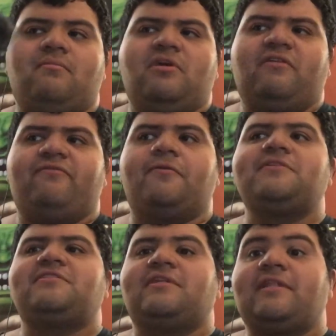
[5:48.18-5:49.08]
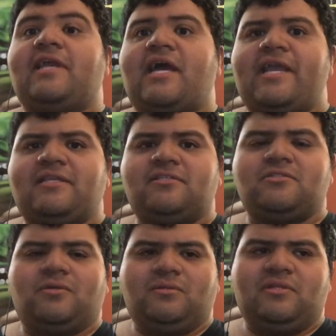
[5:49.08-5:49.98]
Unfortunately, I
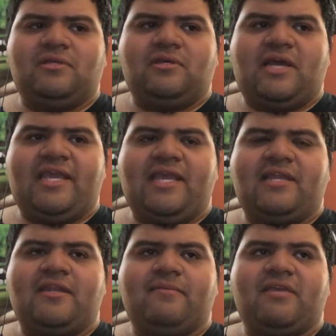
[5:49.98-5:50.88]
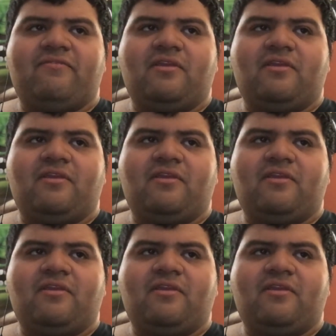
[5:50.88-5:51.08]
ended up giving